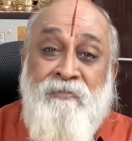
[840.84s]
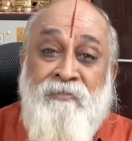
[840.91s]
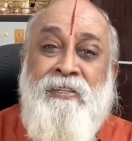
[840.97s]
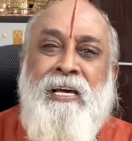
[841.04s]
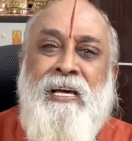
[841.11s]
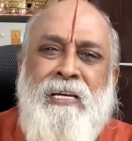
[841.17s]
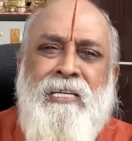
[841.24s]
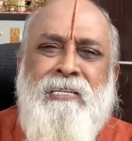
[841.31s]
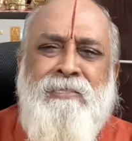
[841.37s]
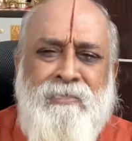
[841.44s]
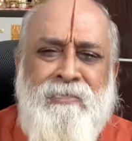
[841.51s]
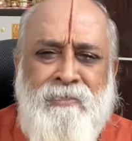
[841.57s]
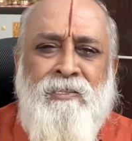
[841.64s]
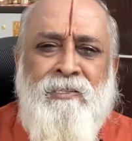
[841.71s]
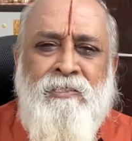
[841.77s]
if there
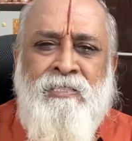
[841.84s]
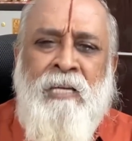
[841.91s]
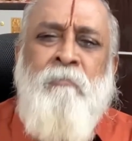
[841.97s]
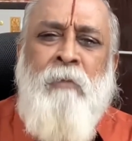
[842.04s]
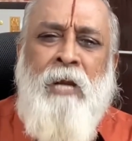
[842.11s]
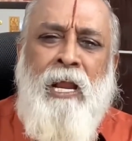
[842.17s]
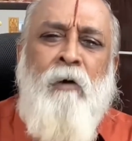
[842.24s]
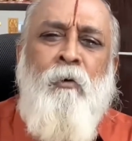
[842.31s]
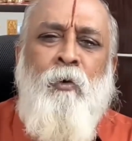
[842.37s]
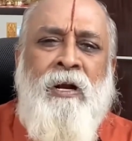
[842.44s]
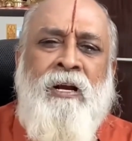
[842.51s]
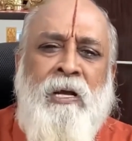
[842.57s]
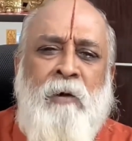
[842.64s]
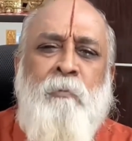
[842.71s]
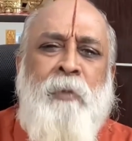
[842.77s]
is some
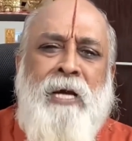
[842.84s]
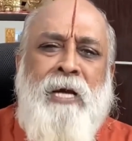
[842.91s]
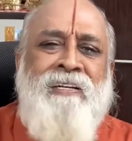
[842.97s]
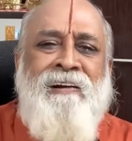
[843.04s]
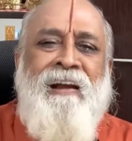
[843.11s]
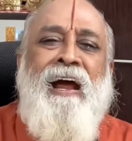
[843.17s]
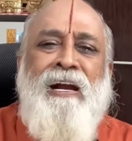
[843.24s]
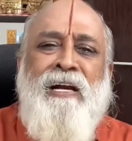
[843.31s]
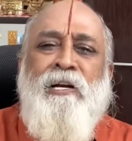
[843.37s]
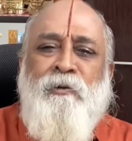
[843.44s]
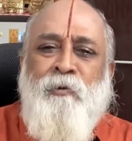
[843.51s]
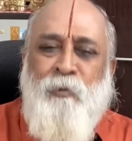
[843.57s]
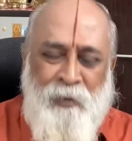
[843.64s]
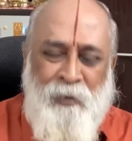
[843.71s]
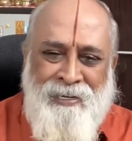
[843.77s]
love and compassion
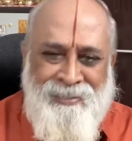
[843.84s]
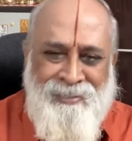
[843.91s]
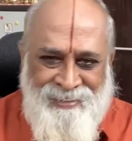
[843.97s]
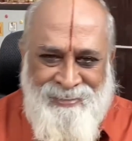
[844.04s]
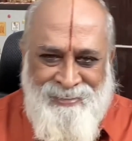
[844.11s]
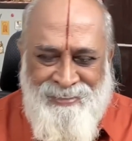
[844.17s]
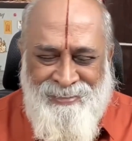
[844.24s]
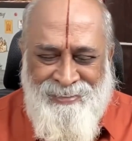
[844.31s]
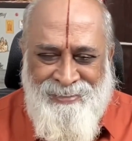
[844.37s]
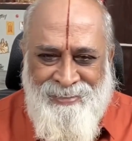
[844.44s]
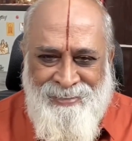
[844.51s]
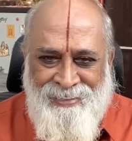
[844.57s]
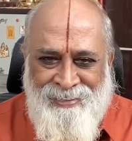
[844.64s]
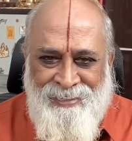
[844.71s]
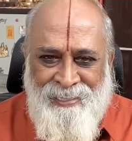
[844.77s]
added to it,
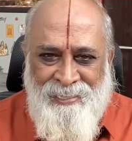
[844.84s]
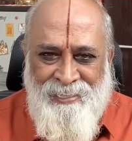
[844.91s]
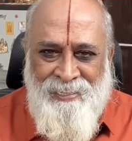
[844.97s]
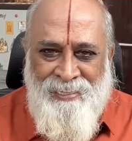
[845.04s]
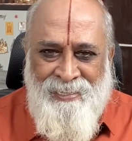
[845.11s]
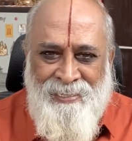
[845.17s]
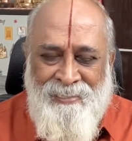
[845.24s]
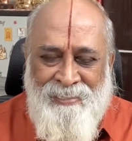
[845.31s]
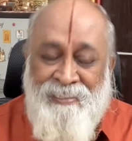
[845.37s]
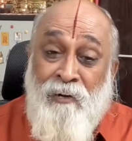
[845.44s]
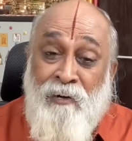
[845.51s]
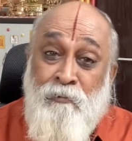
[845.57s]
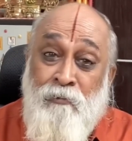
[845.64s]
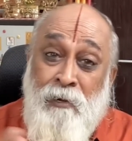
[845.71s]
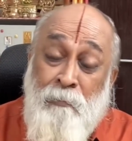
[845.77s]

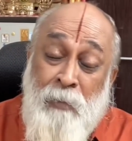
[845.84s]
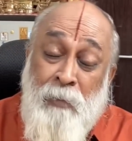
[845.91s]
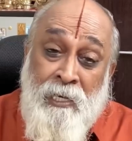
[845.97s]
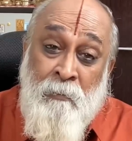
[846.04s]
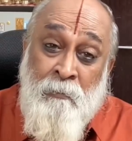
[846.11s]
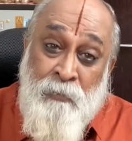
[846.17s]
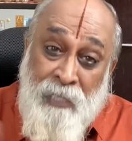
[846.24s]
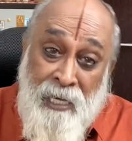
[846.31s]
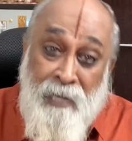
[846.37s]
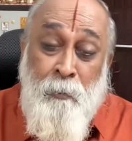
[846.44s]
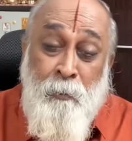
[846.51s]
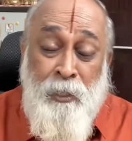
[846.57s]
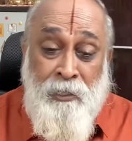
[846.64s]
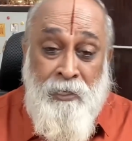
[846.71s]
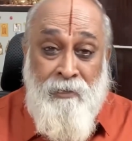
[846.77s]
that will become
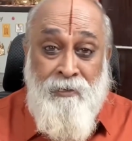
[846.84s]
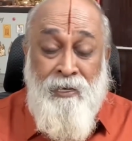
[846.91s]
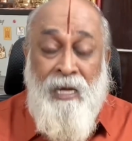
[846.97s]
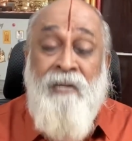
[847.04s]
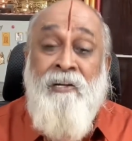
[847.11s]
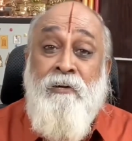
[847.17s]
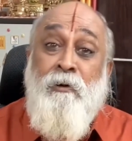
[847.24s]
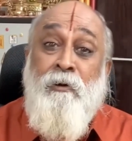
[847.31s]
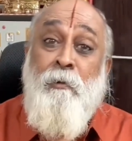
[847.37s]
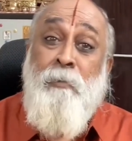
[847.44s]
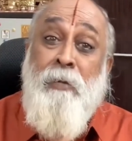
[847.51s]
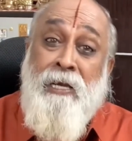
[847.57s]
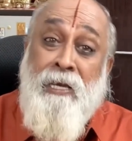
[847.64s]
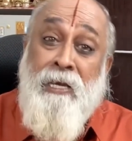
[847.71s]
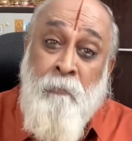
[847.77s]
therapeutic and it
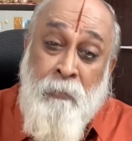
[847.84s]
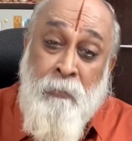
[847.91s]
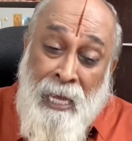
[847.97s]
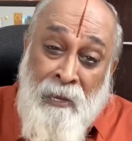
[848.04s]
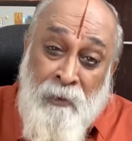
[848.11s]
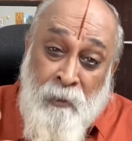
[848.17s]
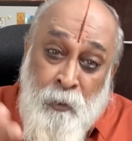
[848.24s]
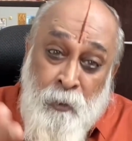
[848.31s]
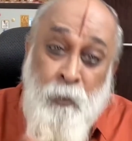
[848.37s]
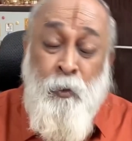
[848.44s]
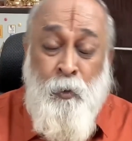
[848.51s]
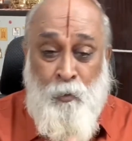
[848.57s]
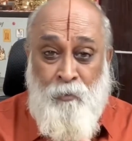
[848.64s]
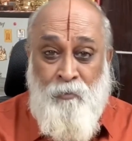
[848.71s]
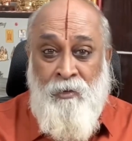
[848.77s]
will become a
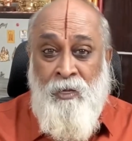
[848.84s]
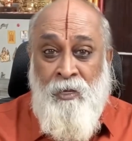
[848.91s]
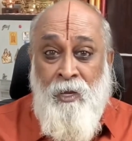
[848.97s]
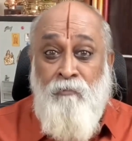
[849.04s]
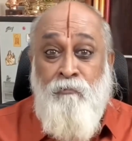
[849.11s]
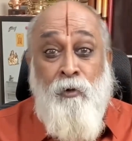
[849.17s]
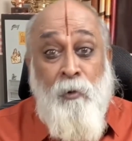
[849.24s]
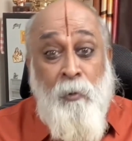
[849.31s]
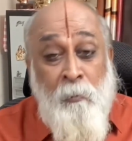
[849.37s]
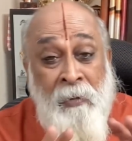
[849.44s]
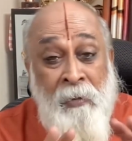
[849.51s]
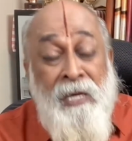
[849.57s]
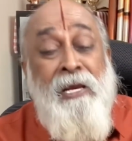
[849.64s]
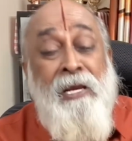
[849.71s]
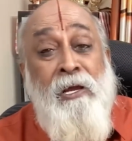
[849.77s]
cure
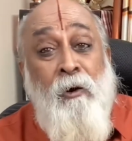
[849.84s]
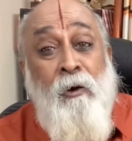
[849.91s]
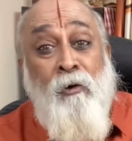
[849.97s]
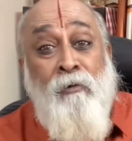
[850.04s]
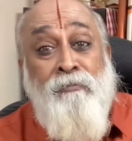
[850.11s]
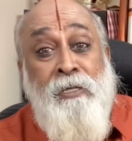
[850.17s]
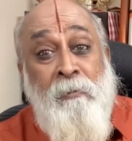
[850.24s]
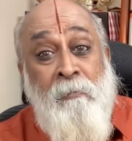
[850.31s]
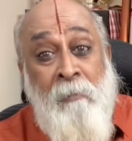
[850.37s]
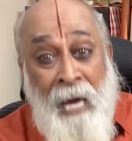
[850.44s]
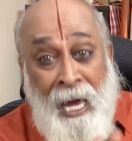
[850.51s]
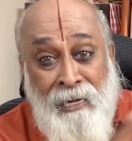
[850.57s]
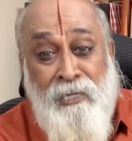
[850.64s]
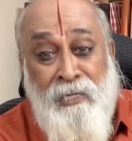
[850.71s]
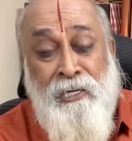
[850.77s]
for many of the
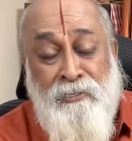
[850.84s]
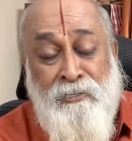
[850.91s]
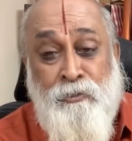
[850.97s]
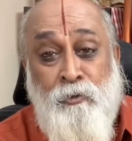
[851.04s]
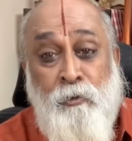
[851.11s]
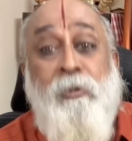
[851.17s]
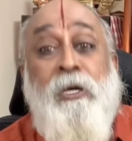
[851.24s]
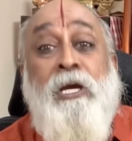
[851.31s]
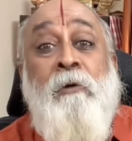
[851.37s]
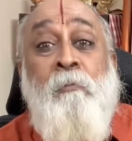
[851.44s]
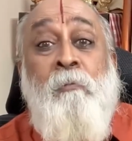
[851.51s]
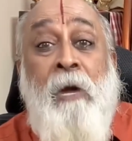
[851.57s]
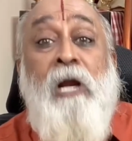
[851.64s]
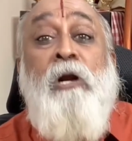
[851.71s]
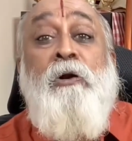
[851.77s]
maladies to
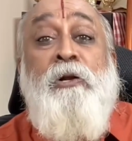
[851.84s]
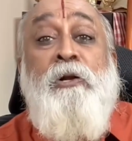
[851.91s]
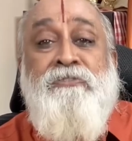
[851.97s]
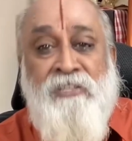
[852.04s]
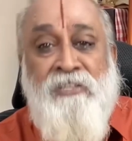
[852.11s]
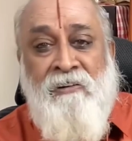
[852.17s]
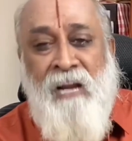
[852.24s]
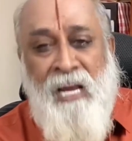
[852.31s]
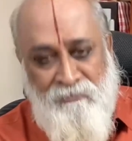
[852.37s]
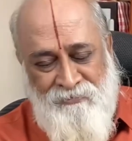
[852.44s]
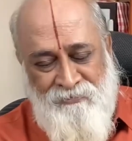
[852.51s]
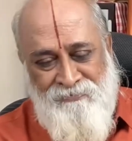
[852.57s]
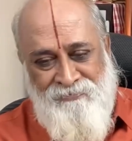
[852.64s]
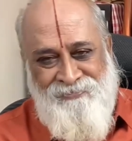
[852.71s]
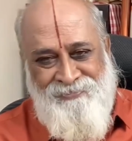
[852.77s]
become melodies in
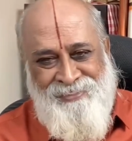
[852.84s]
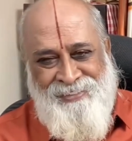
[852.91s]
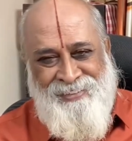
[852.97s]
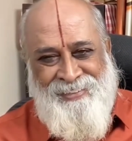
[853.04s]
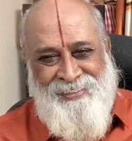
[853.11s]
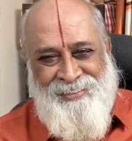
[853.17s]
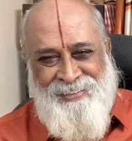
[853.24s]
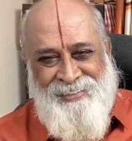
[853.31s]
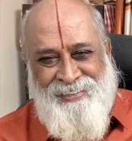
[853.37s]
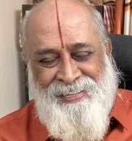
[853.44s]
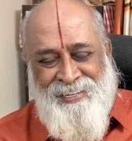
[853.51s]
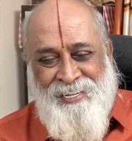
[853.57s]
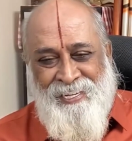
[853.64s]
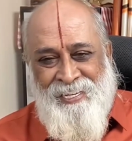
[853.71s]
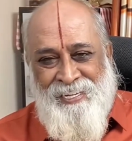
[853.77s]
life.
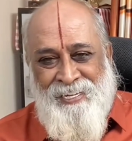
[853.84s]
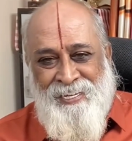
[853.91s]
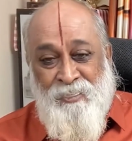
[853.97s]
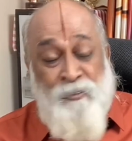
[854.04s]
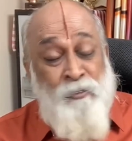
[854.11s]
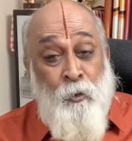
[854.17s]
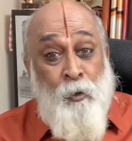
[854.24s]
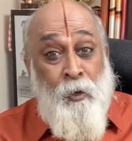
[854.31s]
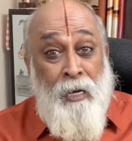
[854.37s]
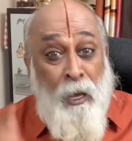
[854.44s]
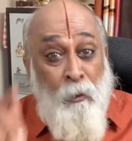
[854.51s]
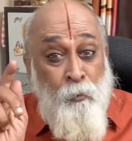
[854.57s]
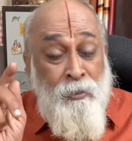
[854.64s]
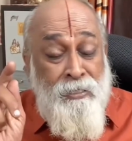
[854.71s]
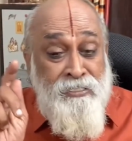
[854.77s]
So
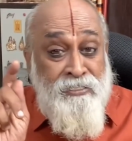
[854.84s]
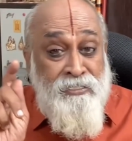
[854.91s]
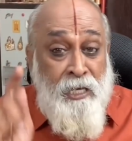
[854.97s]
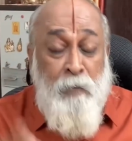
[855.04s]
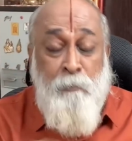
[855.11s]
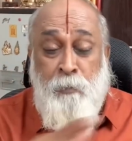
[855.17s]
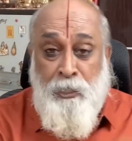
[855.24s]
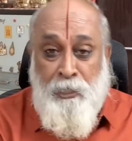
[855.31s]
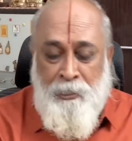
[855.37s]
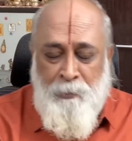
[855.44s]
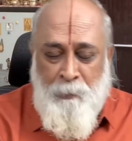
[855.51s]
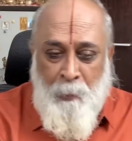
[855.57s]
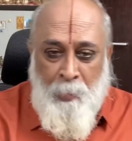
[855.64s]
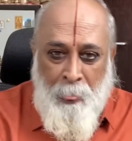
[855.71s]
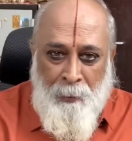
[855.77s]
love is therapeutic.
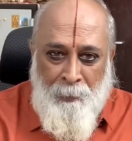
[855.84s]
